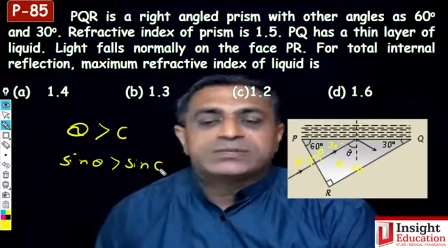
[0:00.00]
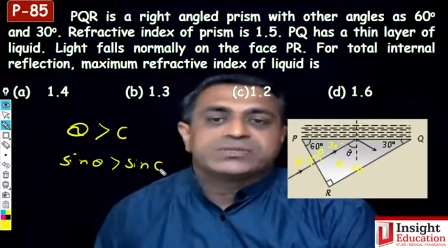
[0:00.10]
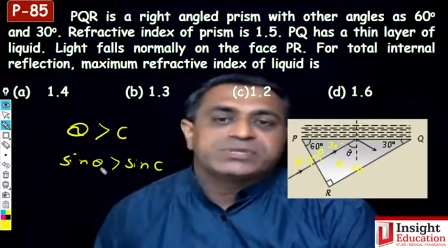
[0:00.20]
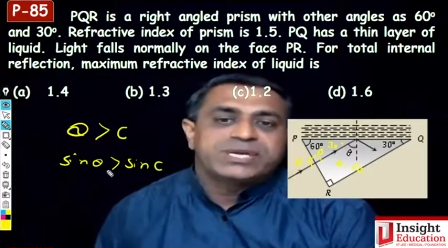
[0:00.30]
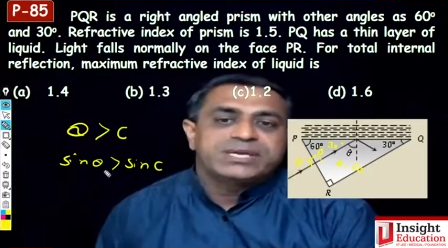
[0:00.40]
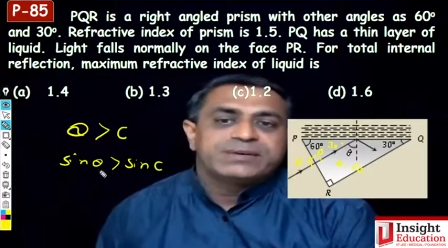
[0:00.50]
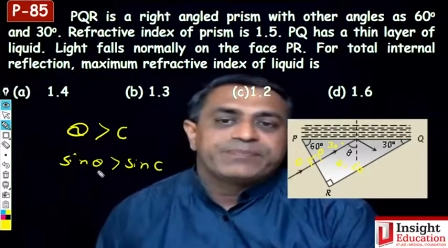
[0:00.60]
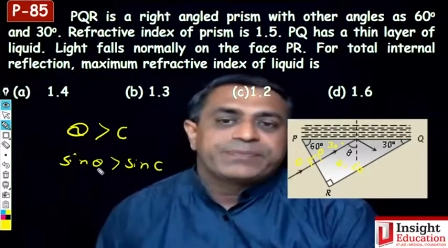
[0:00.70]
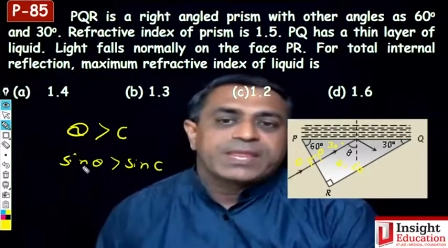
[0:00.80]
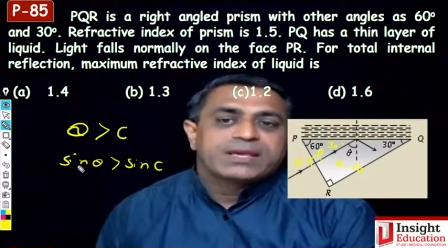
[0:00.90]
C.
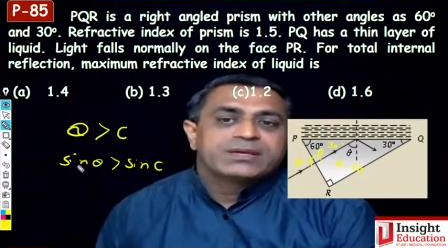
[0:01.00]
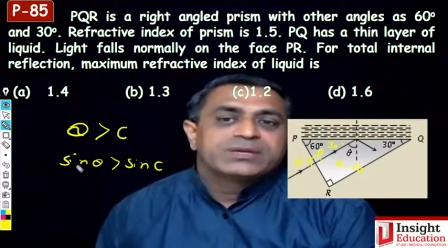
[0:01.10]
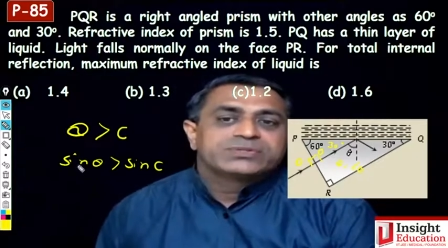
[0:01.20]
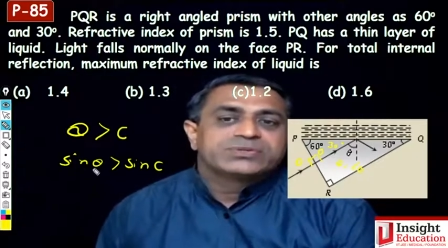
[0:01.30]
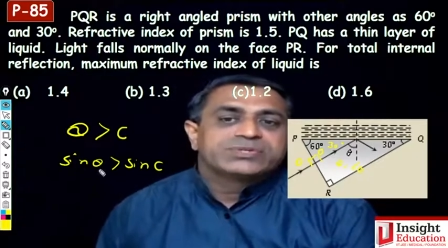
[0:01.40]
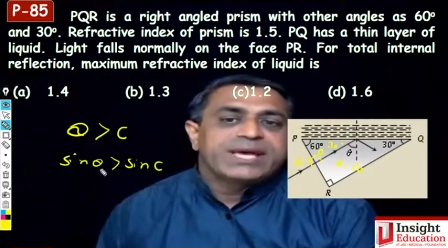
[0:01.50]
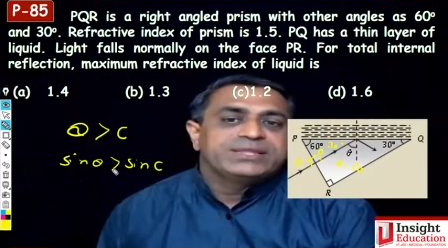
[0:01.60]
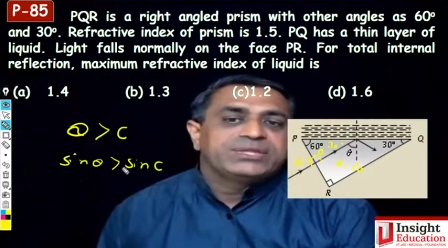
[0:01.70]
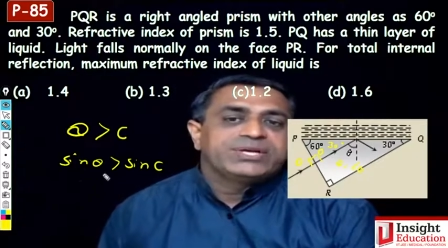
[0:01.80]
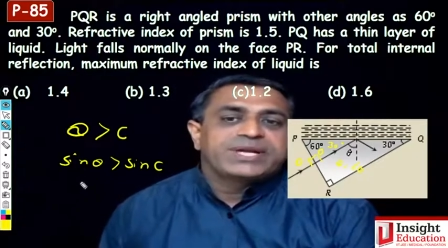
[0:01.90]
So
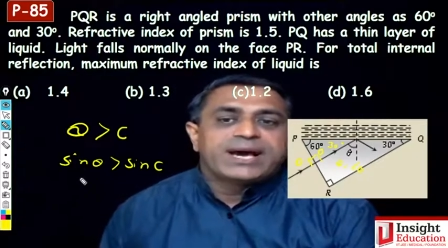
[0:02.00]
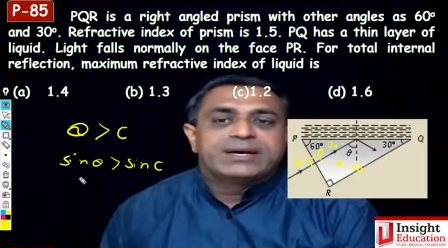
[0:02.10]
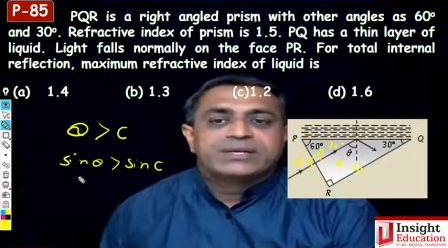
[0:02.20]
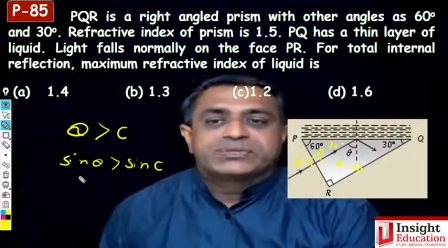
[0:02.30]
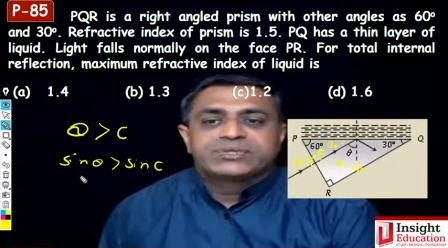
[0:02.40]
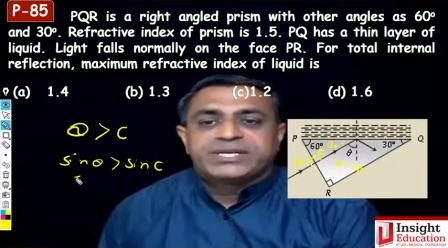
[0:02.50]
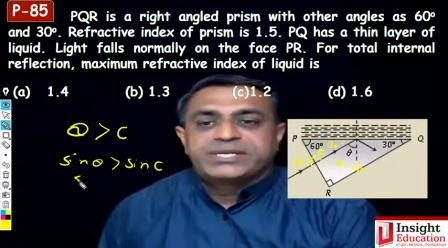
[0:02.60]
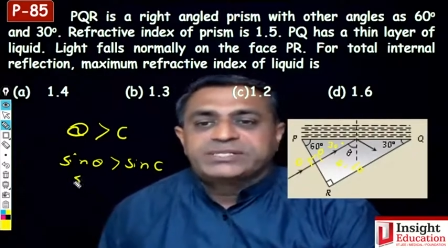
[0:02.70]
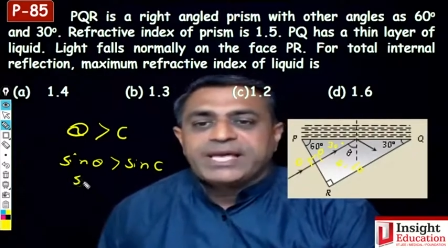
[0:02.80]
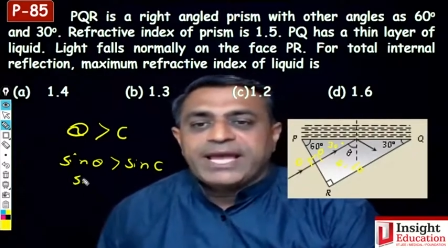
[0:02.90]
sine theta, so that
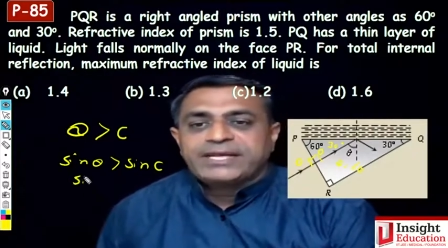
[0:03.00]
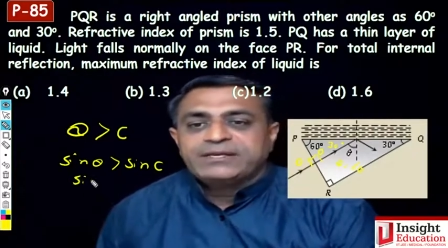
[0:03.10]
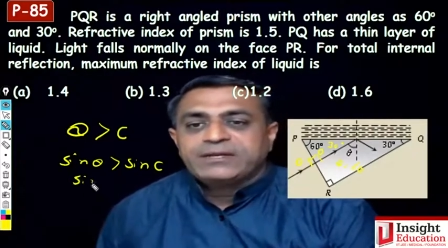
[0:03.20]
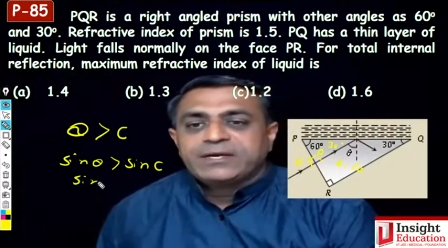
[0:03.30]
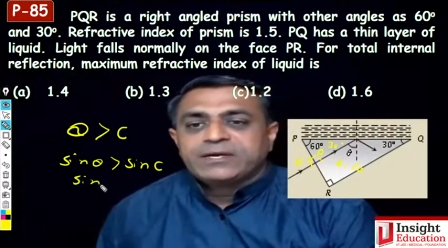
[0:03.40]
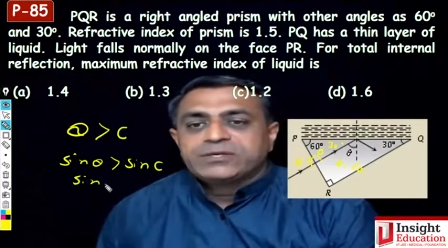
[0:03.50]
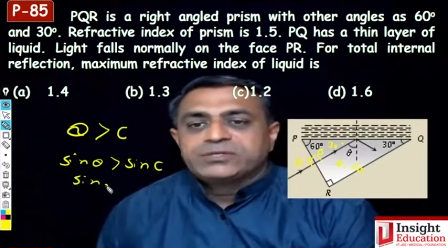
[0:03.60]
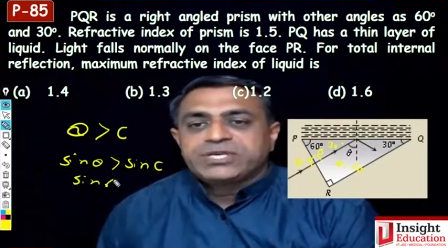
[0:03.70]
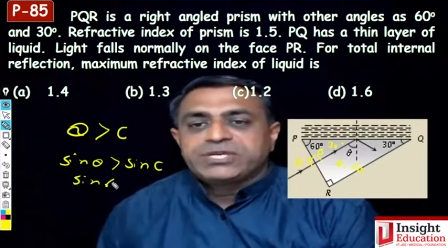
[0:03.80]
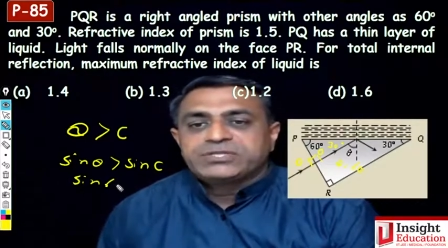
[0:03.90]
is sine
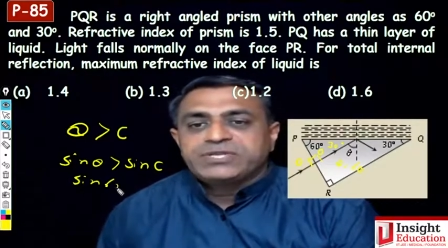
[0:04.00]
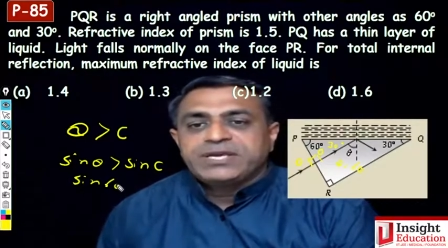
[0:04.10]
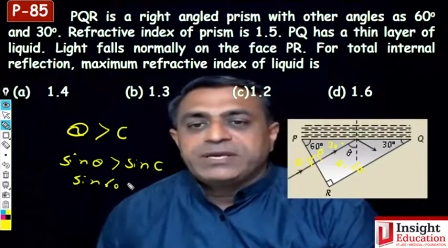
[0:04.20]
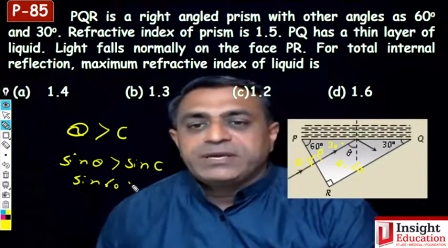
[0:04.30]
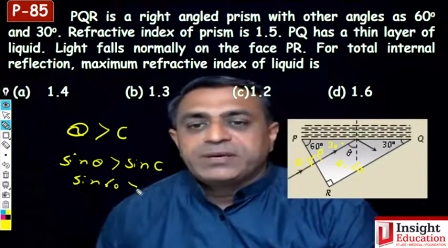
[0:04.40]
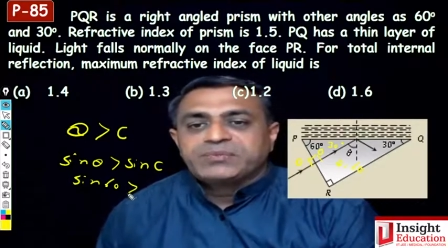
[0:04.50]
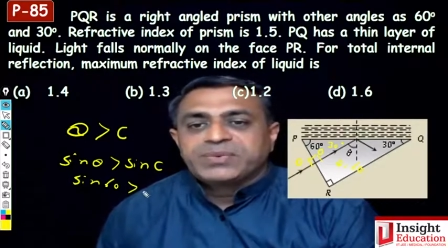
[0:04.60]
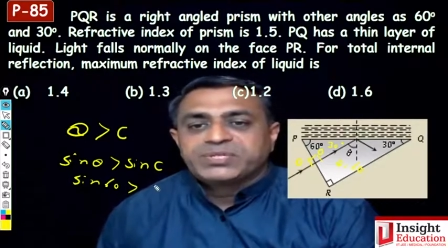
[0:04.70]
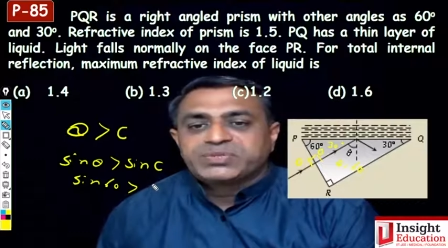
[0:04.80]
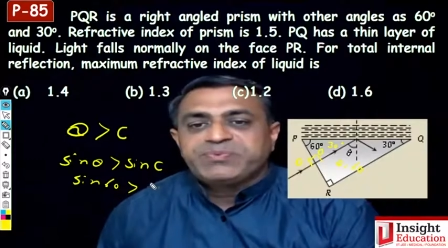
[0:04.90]
60
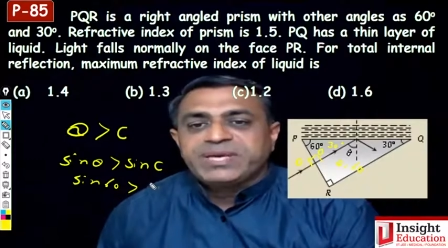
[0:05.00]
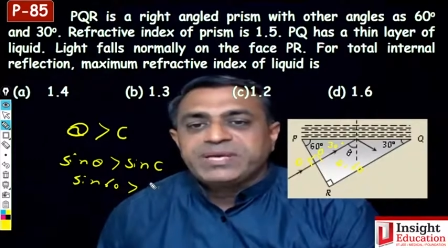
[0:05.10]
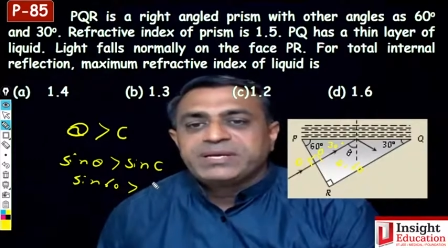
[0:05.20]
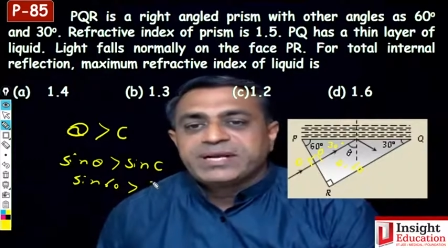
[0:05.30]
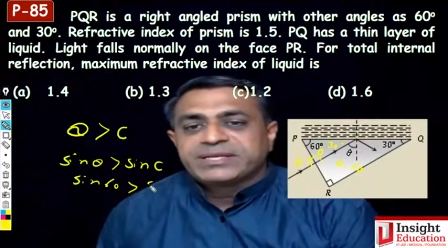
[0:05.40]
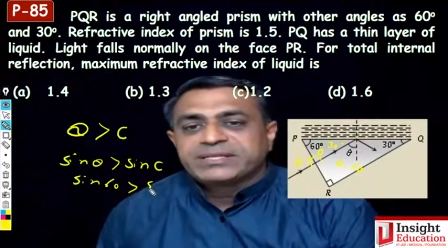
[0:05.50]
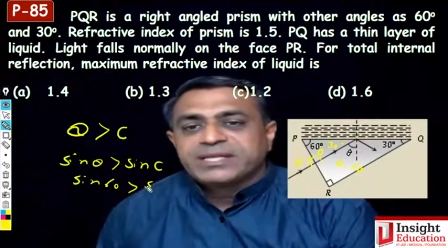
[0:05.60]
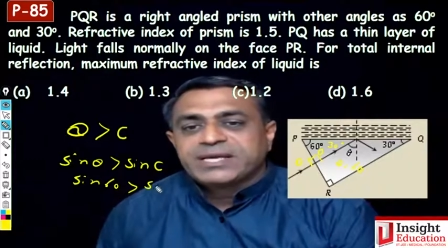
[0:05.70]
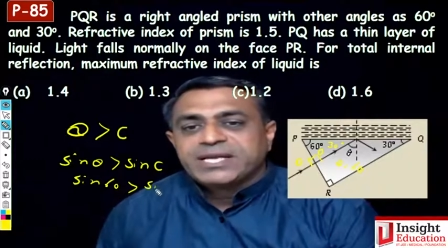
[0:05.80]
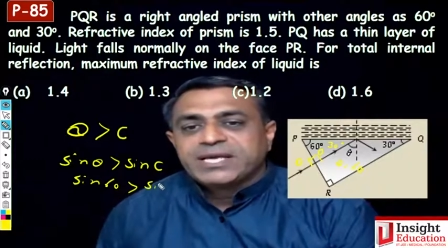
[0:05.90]
must be greater
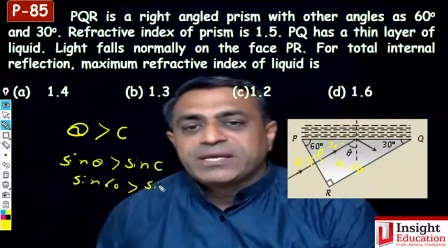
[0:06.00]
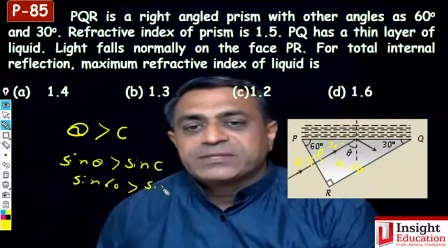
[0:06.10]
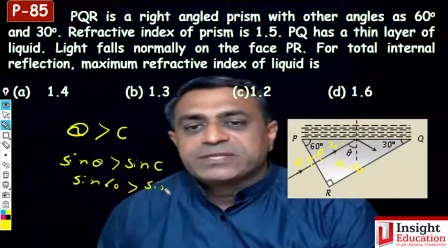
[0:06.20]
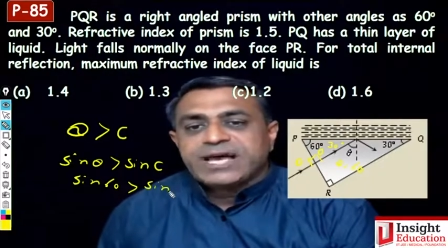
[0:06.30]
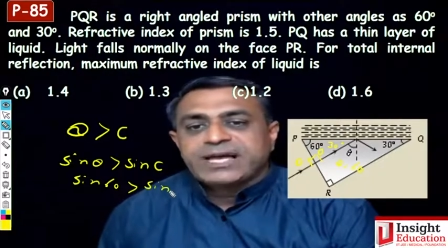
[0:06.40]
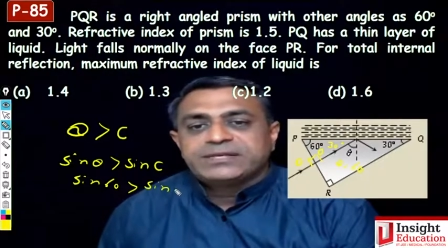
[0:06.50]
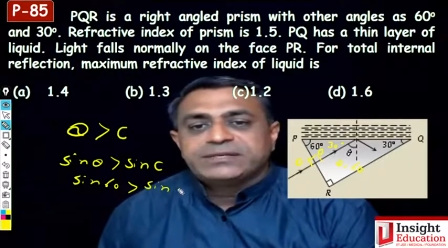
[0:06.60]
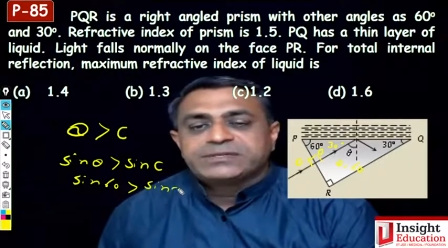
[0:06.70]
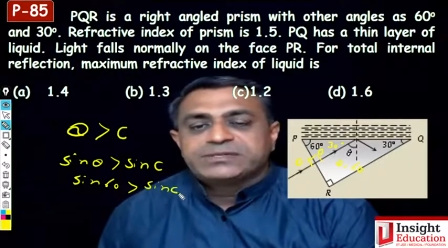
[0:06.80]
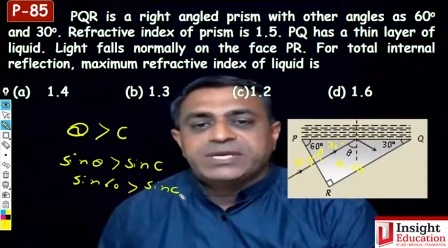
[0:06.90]
than sine
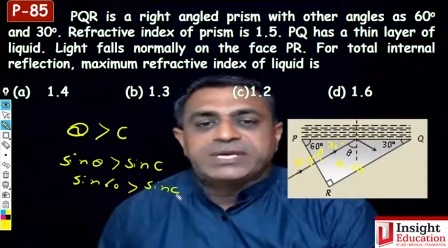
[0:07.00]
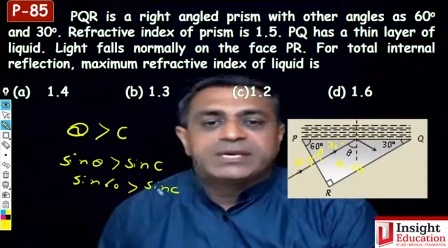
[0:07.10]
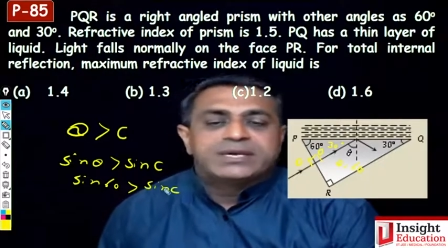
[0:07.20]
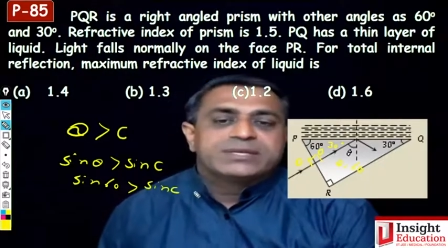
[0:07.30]
C.